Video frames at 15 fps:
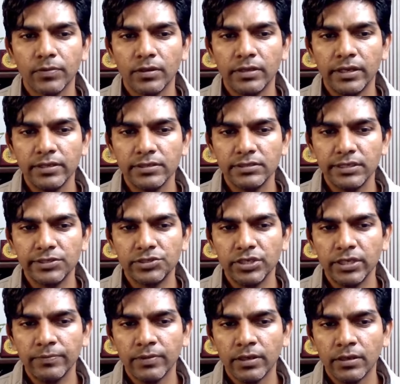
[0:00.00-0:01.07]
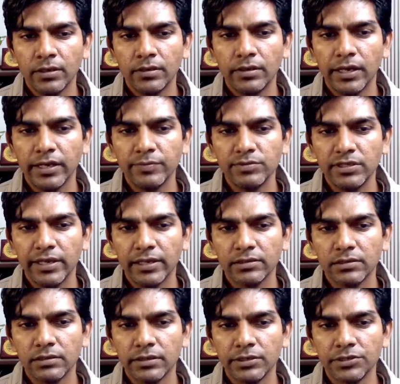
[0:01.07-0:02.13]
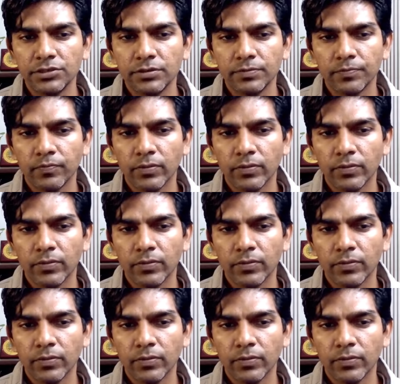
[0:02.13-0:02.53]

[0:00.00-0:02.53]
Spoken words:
that is 60 times the acceleration.